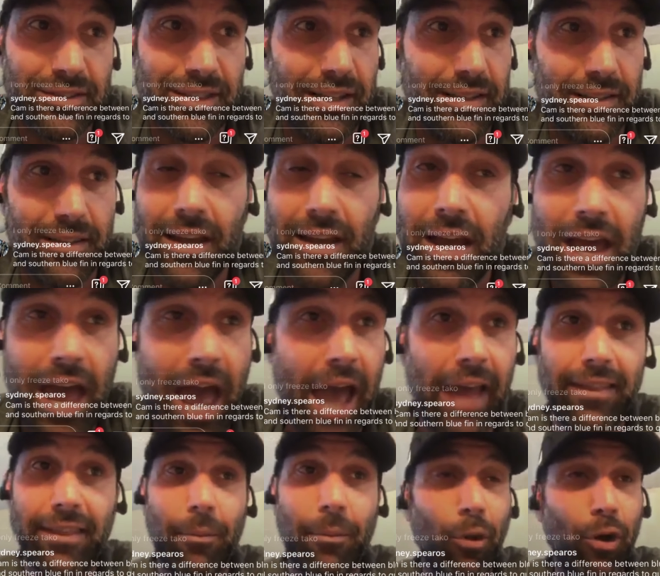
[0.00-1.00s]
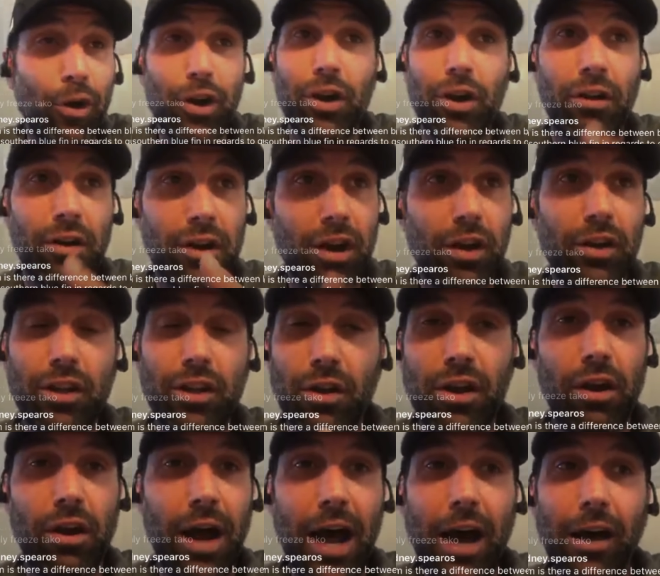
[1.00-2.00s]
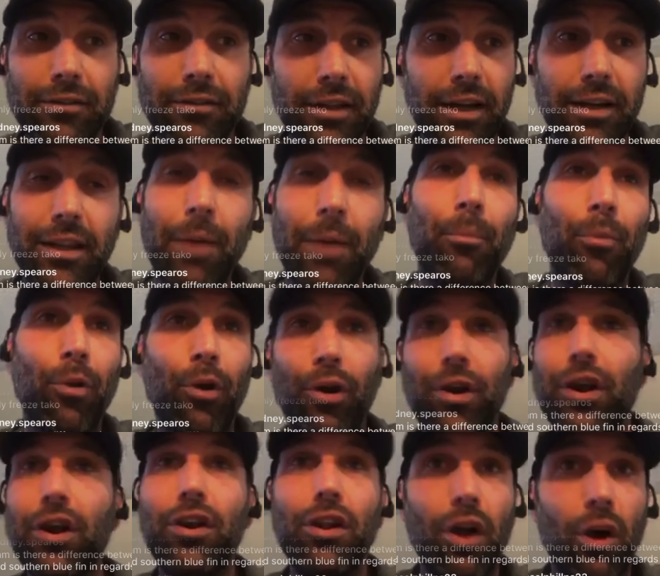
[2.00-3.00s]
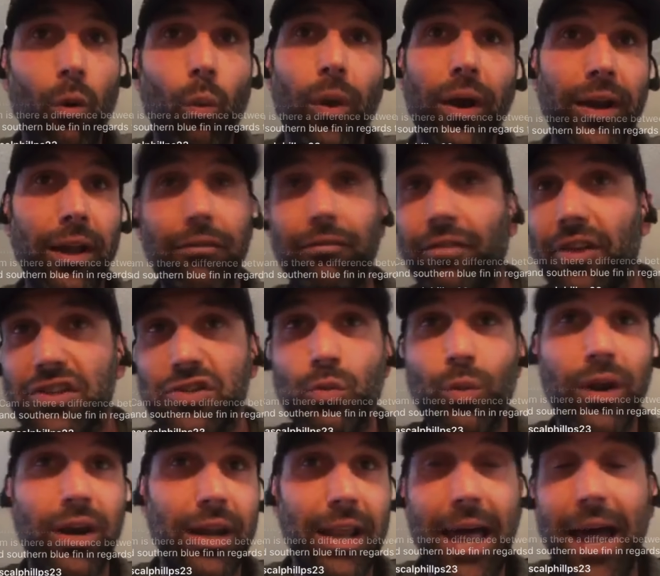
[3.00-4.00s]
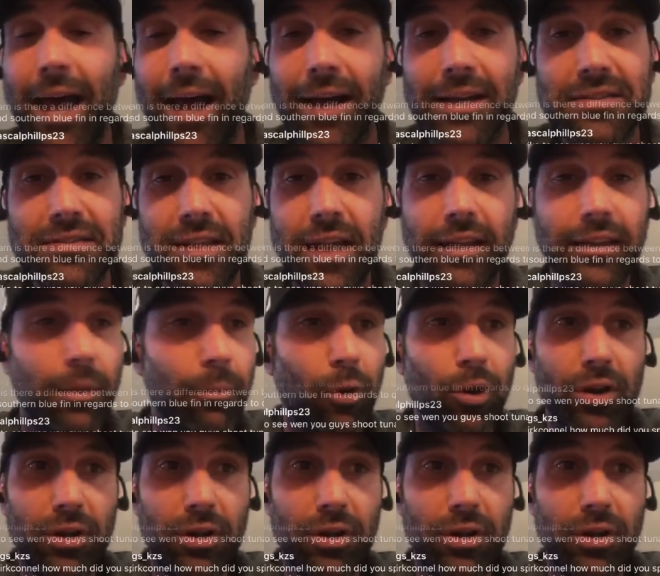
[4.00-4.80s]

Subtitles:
And the more you're out there, the more you know where the fish were last, and the